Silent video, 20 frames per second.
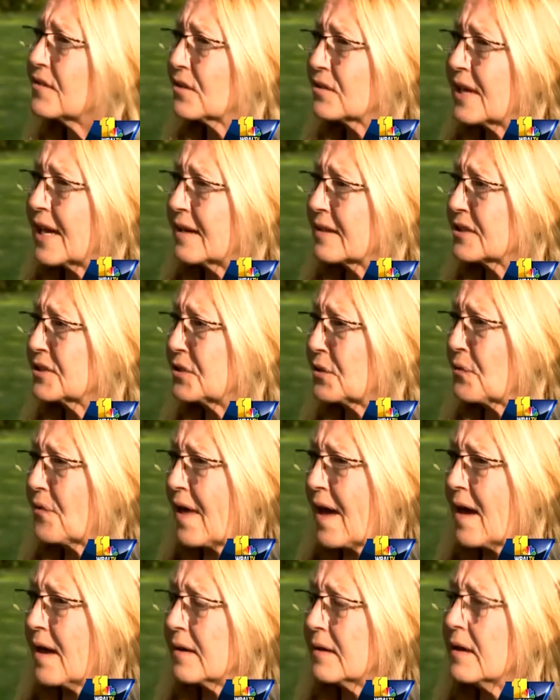on how to do
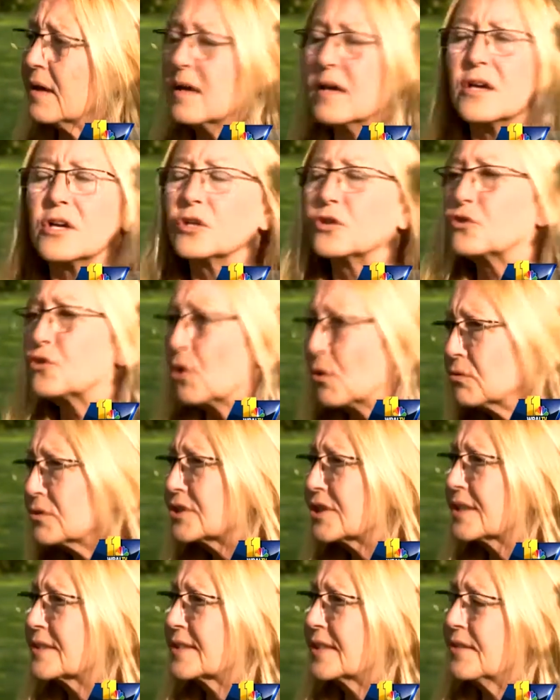that. Don't
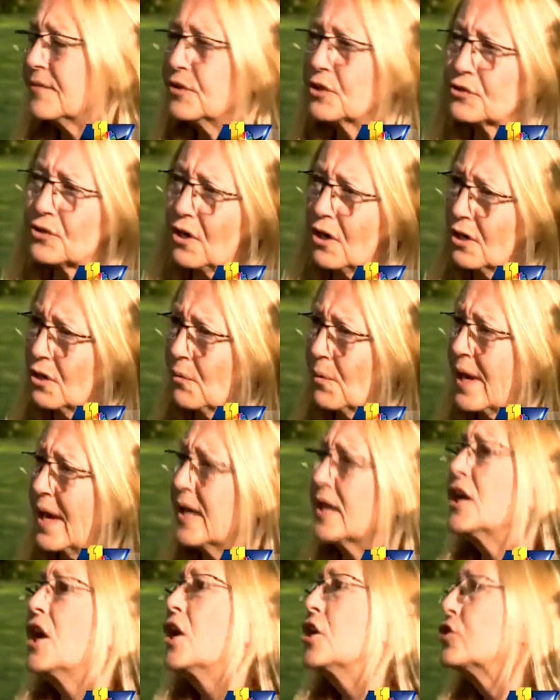just give your dog
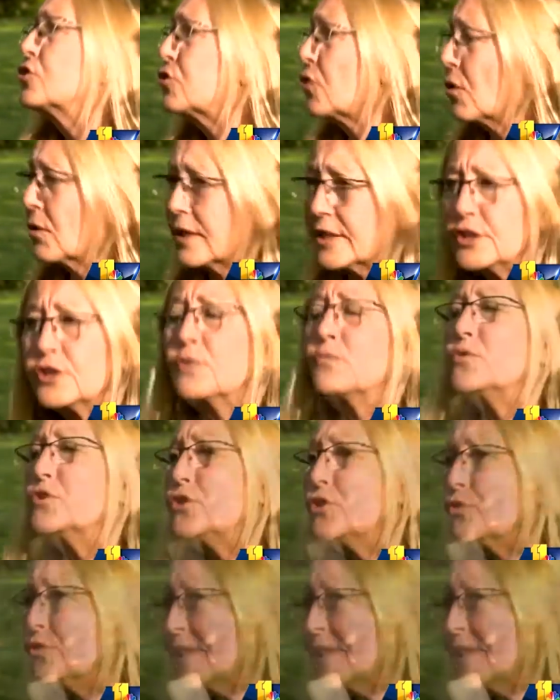away. Don't you you